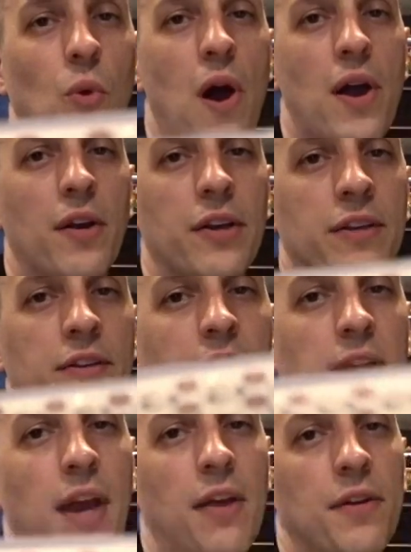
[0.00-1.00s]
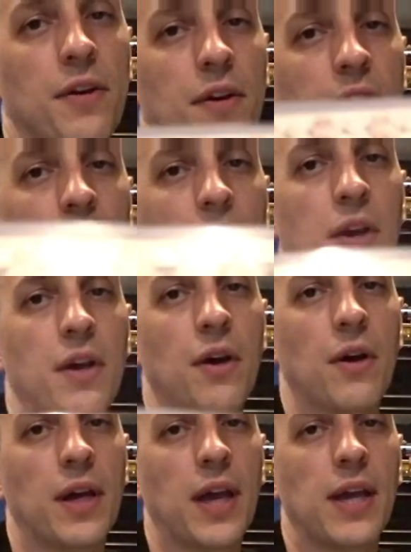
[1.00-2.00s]
wired together.
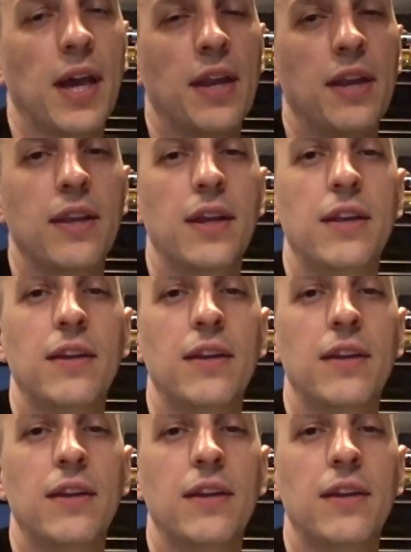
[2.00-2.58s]
Okay, and in,